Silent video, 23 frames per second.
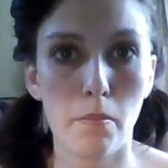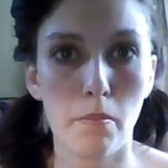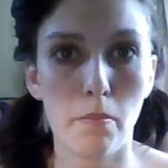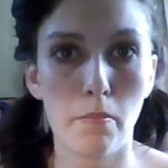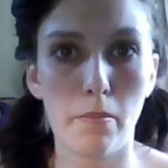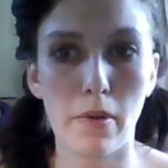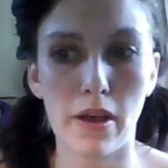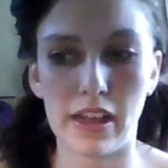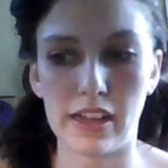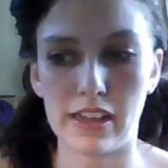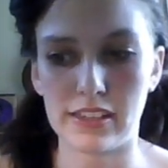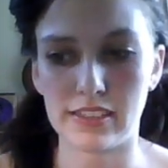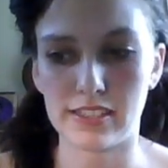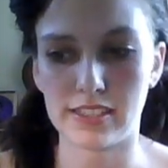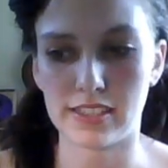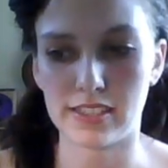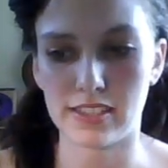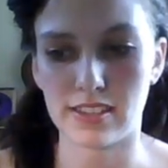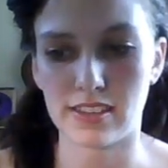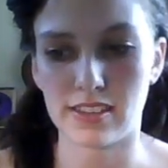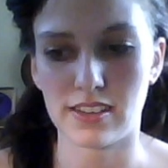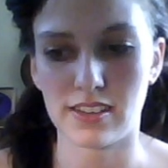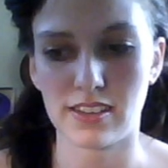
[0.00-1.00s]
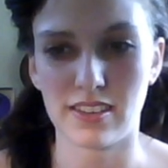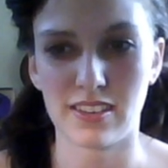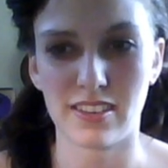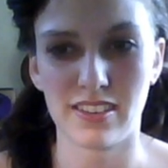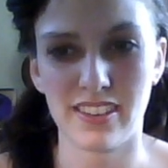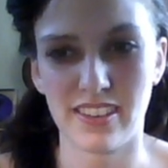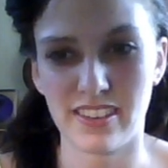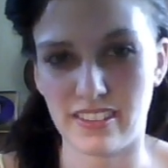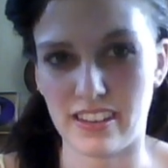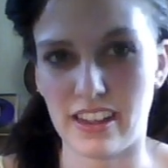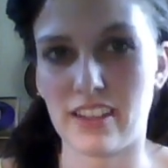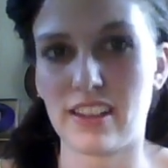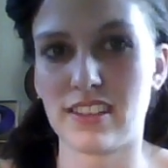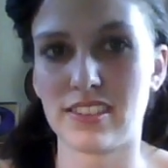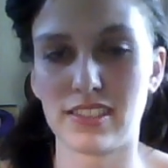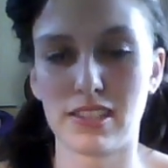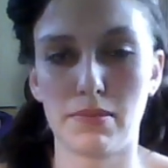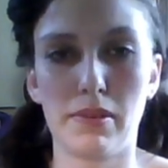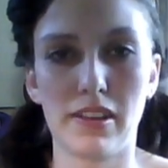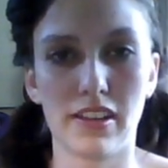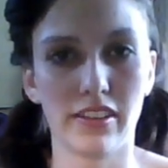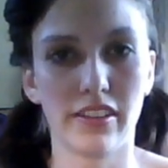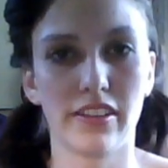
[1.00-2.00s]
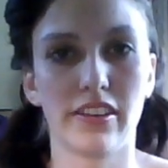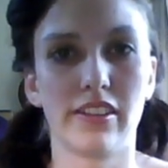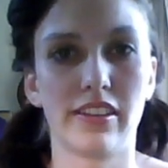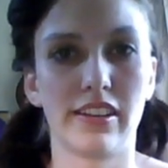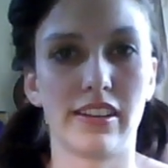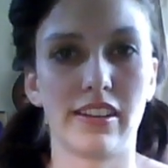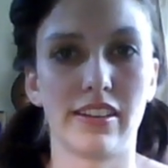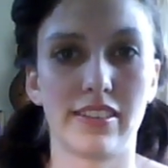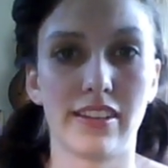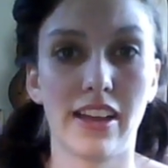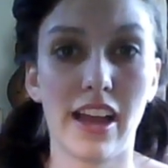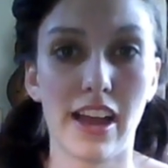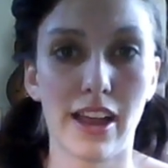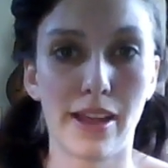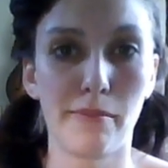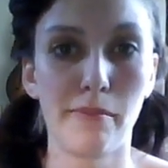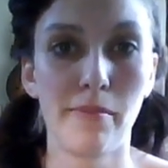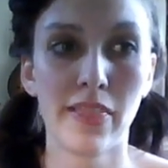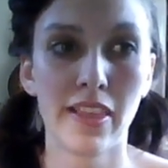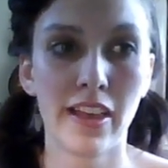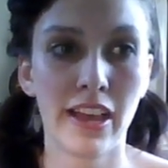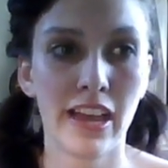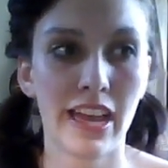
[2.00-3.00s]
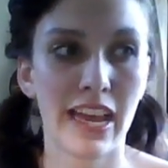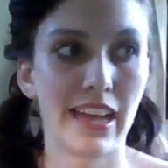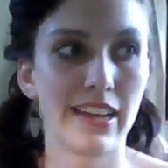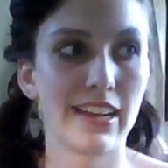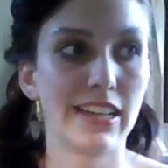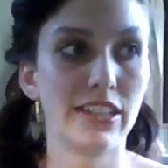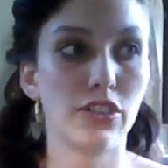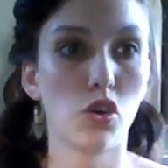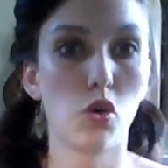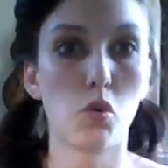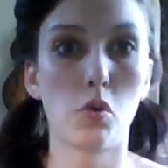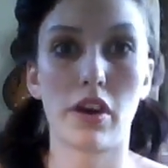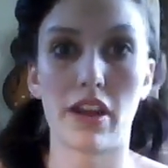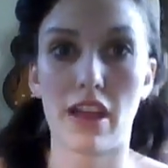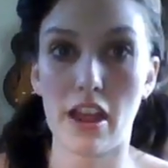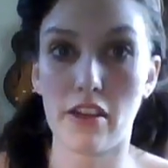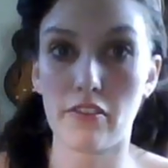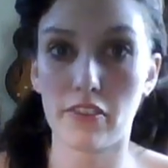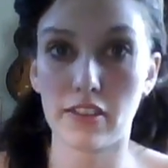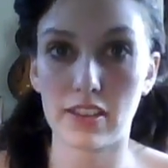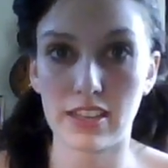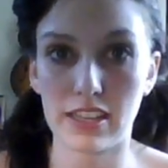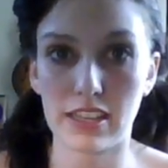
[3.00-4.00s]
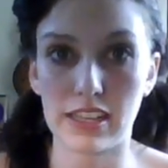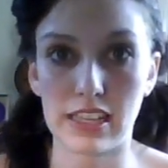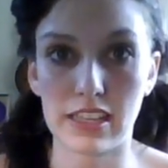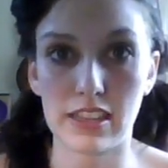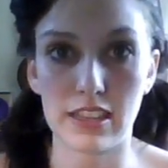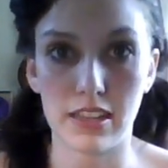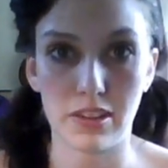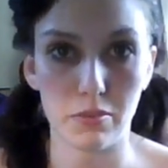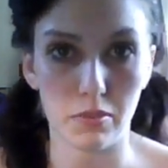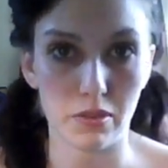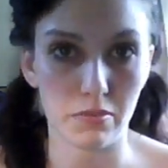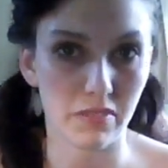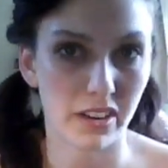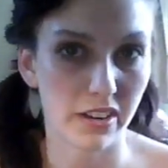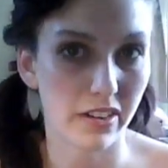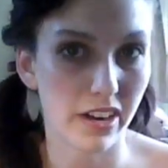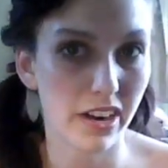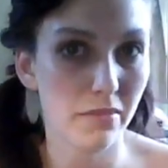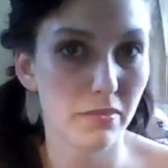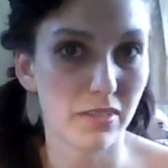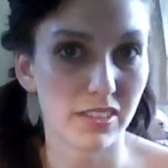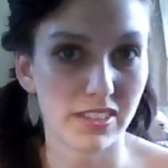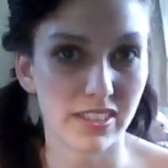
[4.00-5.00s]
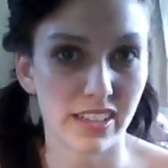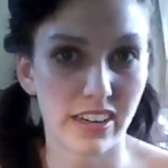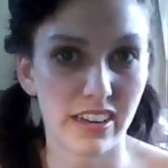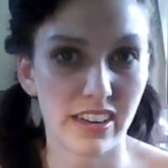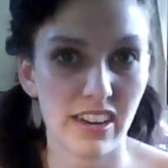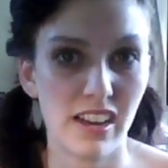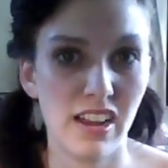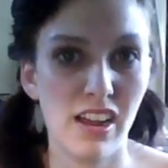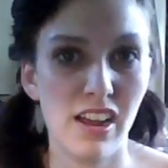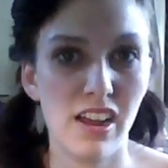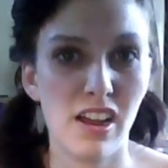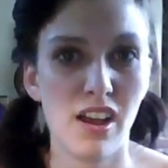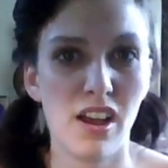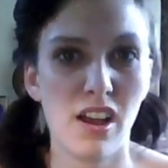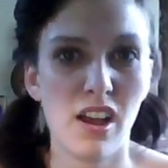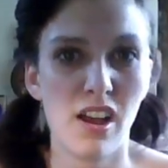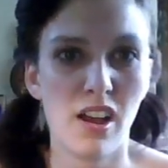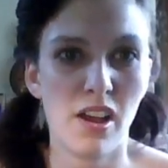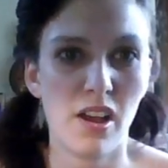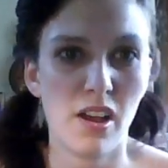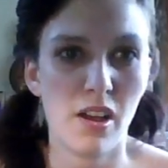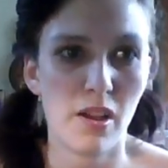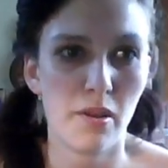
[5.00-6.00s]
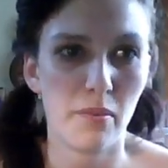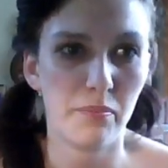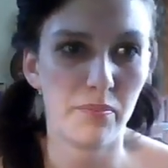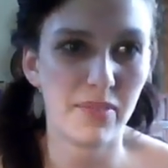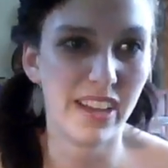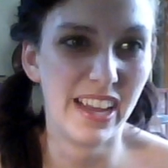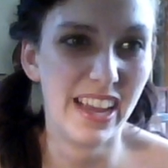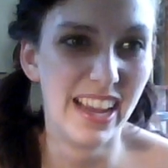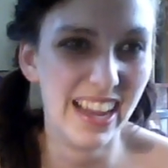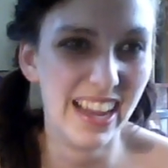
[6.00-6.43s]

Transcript: but you know, it has to be a little at a time, and I don't want everything in there when my grandma's there. You